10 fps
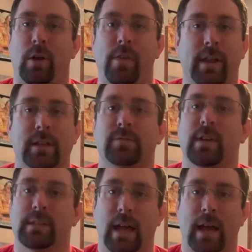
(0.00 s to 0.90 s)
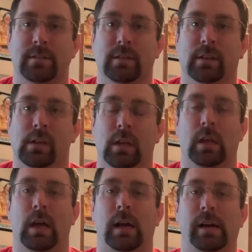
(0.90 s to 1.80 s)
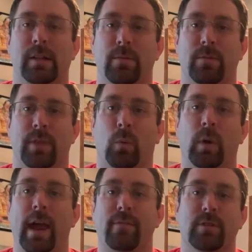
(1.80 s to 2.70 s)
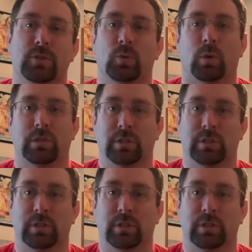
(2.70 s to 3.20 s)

I think it's fantastic that we have this source